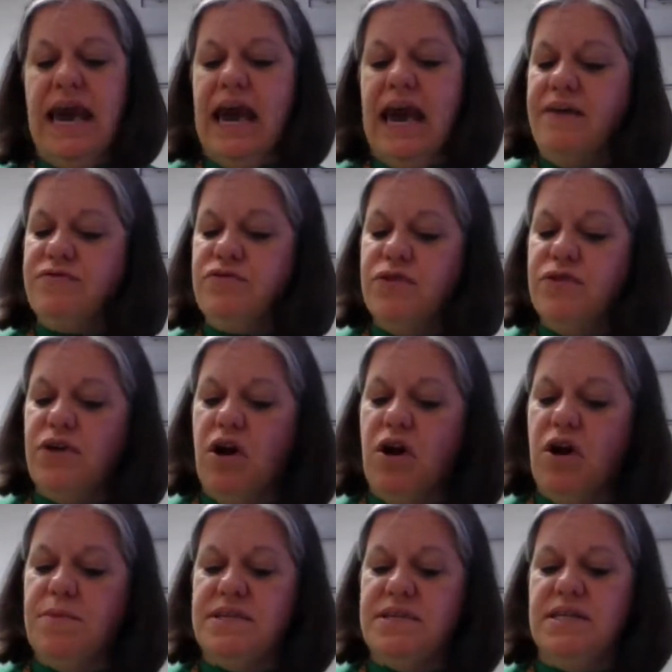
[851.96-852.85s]
After the
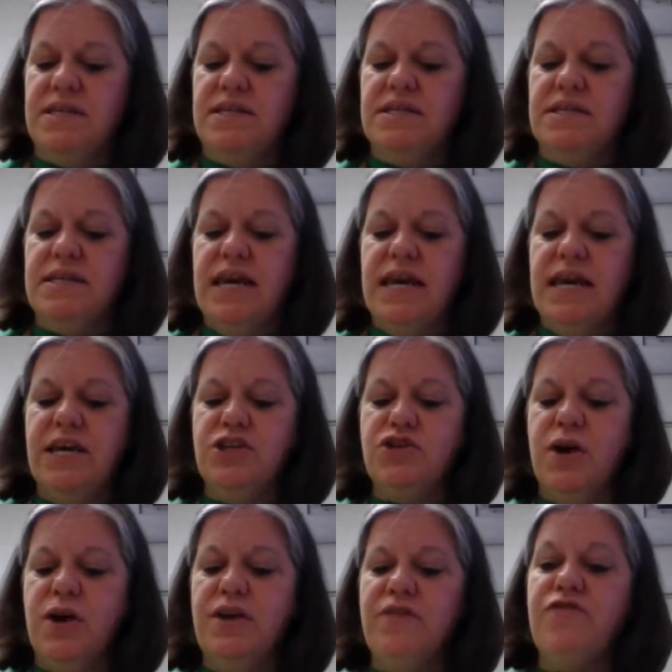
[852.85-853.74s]
armistice, he
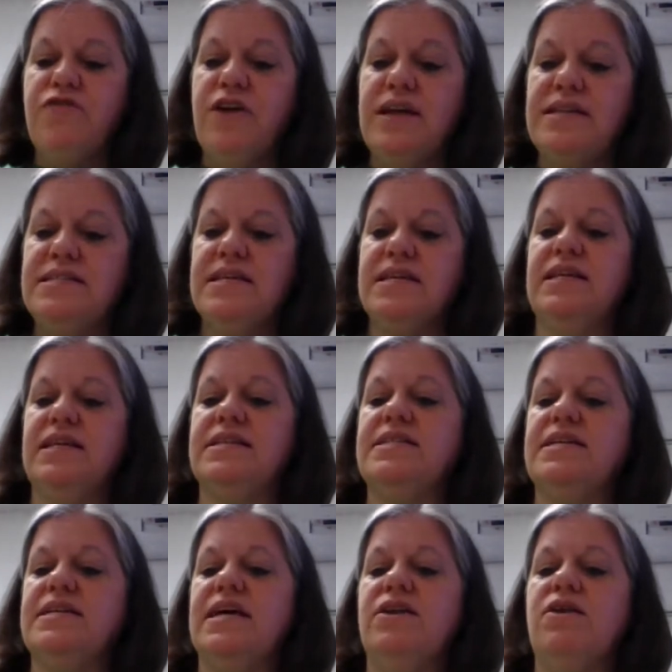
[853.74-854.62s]
tried frantically
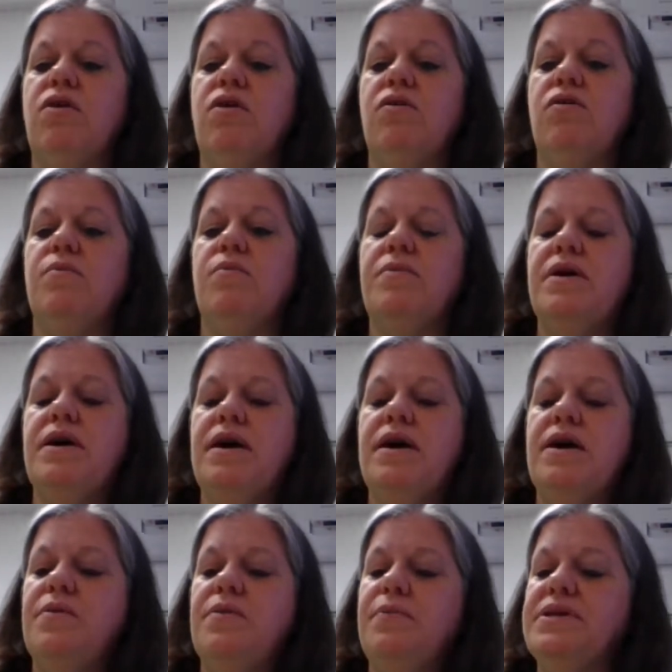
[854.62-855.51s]
to get home,
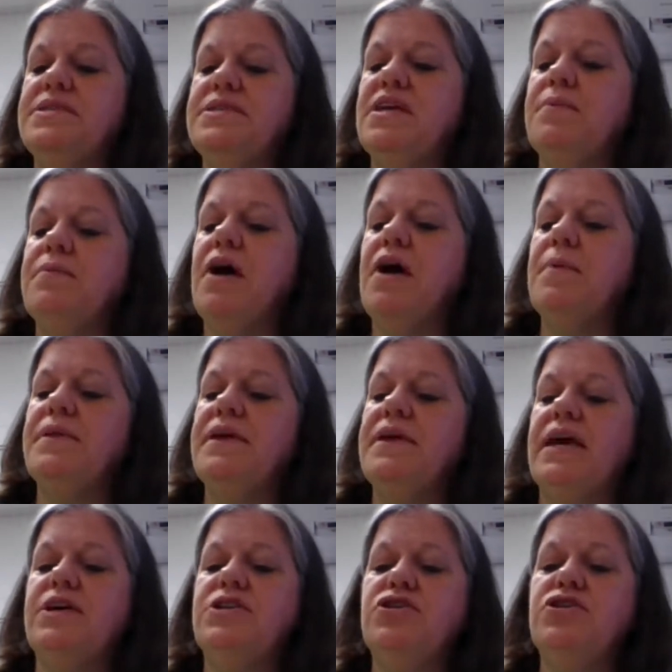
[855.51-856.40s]
but some
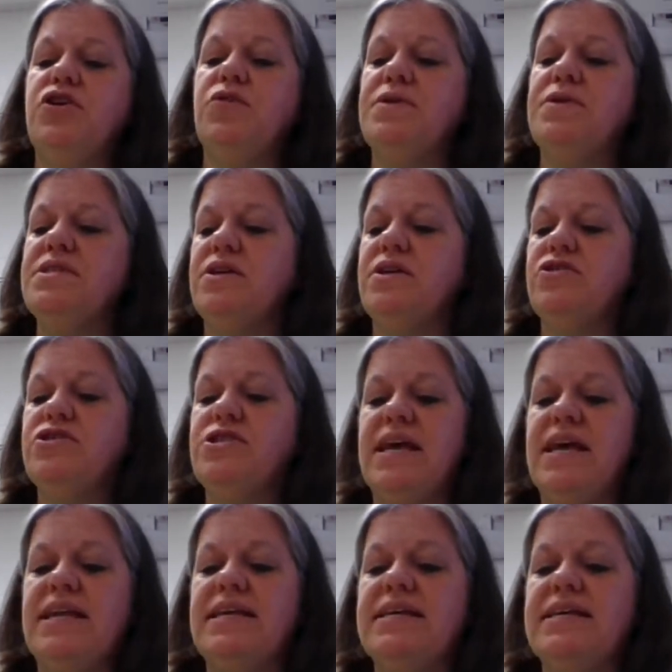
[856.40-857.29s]
complication or
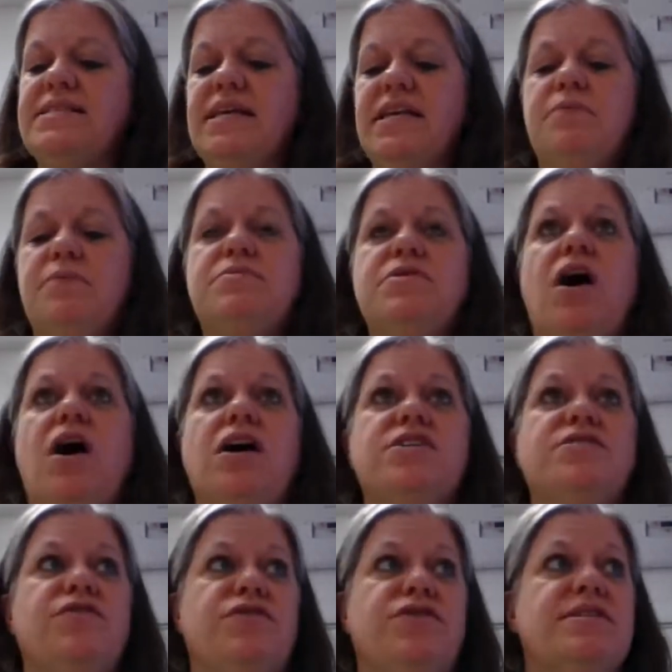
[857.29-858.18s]
misunderstanding sent him to
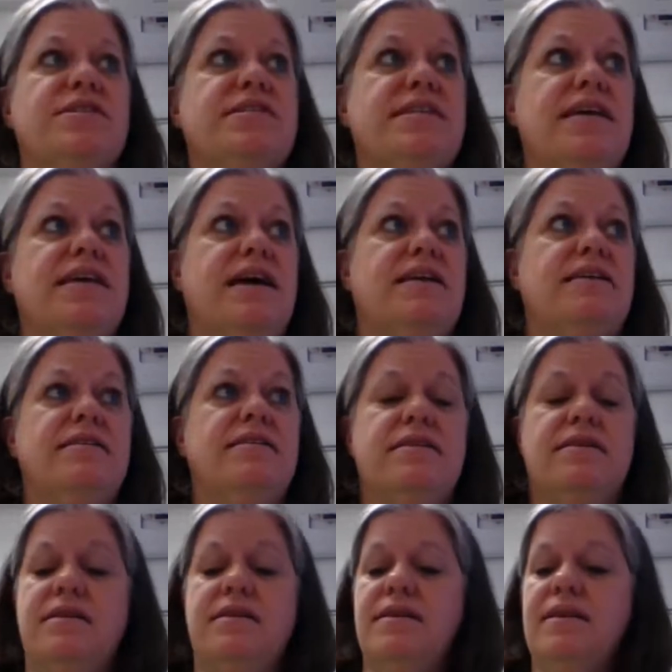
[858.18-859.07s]
Oxford instead.
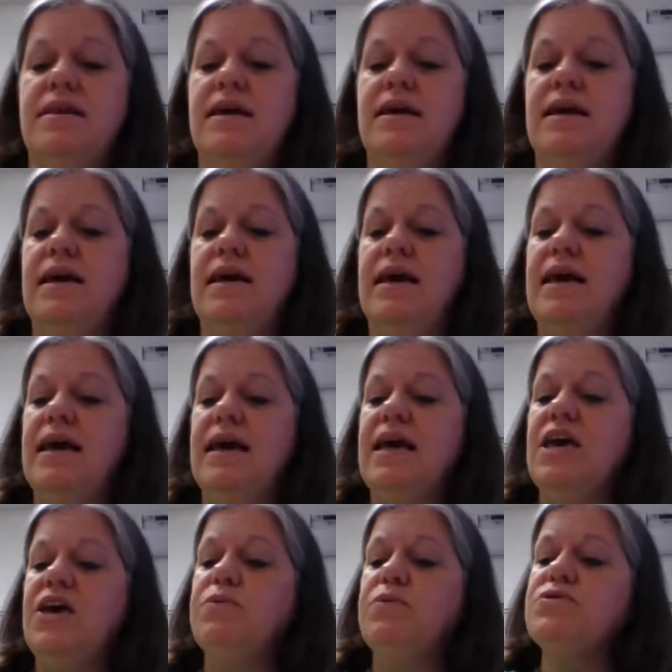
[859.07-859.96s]

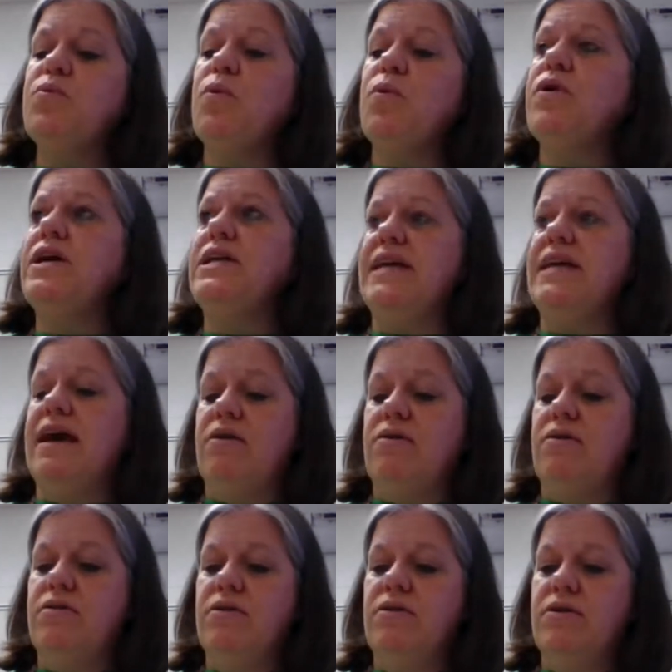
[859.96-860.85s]
He was worried
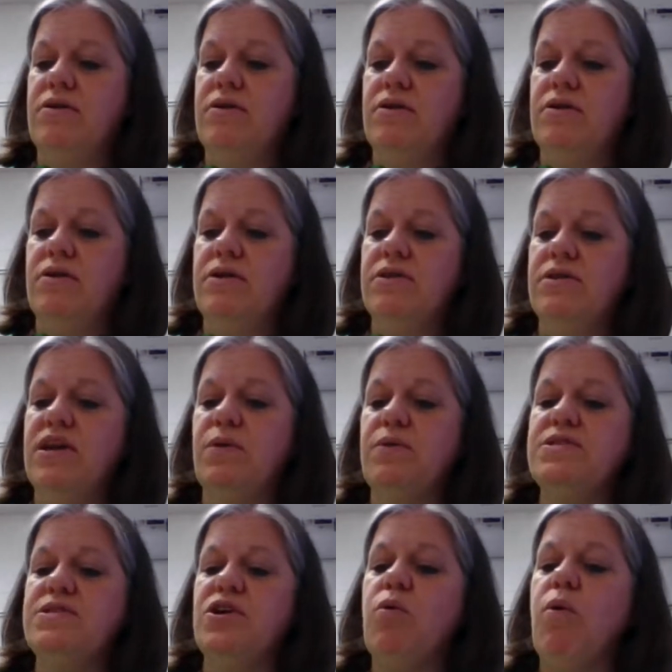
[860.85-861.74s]
now. There
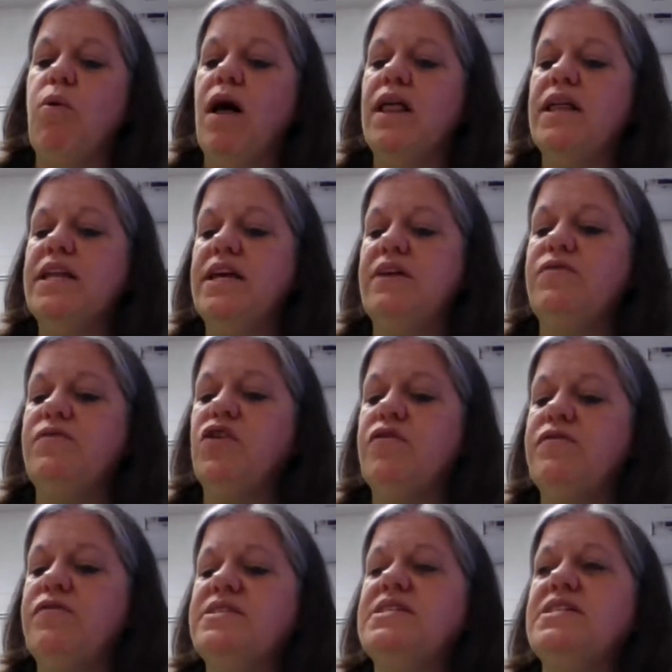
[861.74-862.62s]
was a quality of
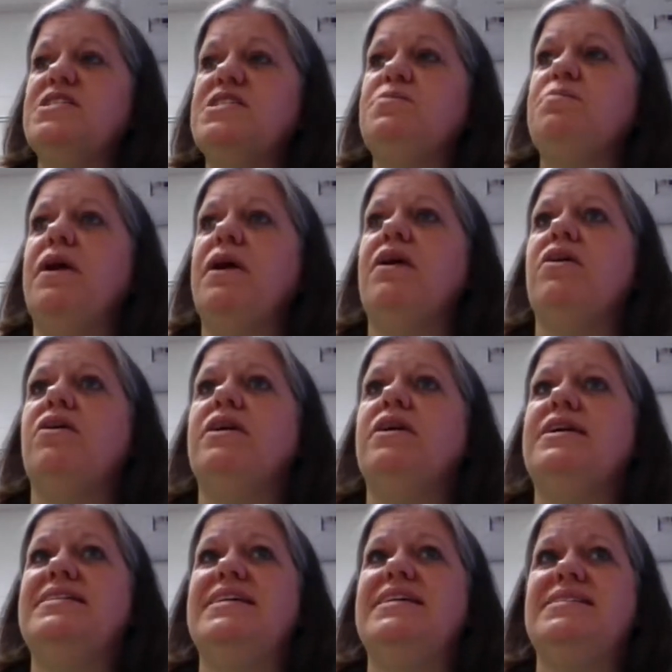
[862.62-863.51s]
nervous
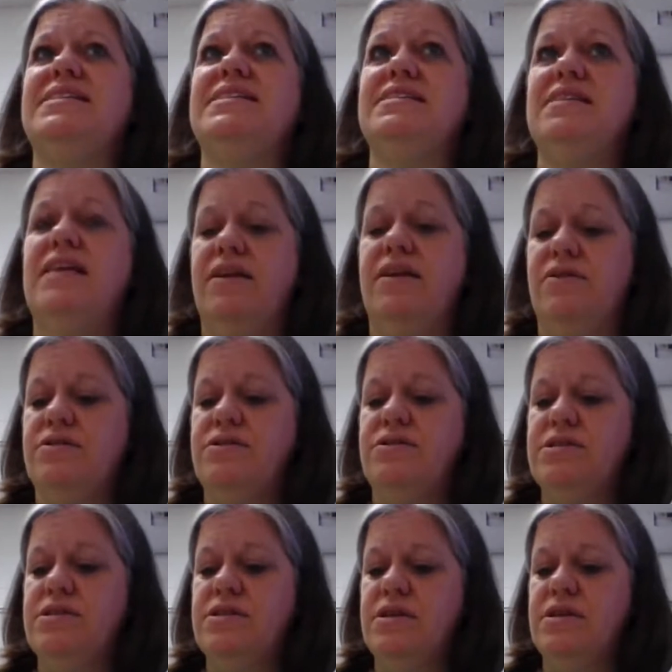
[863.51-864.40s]
despair in Daisy's
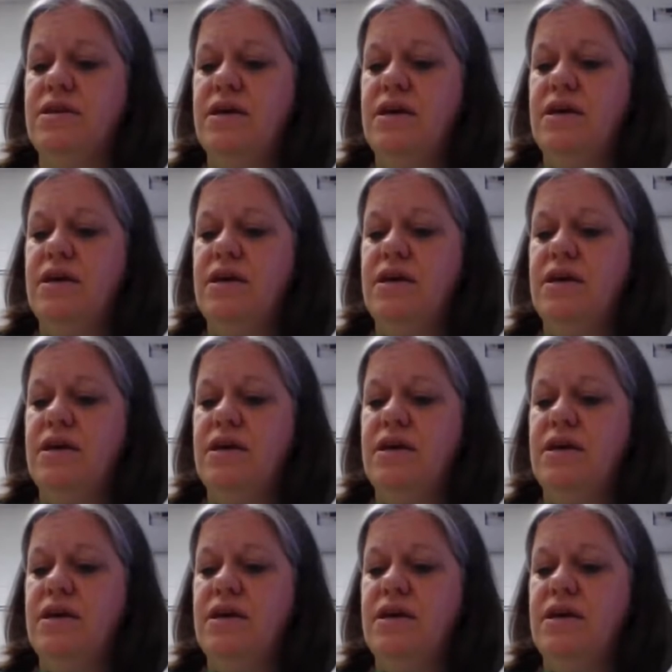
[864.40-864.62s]
letters.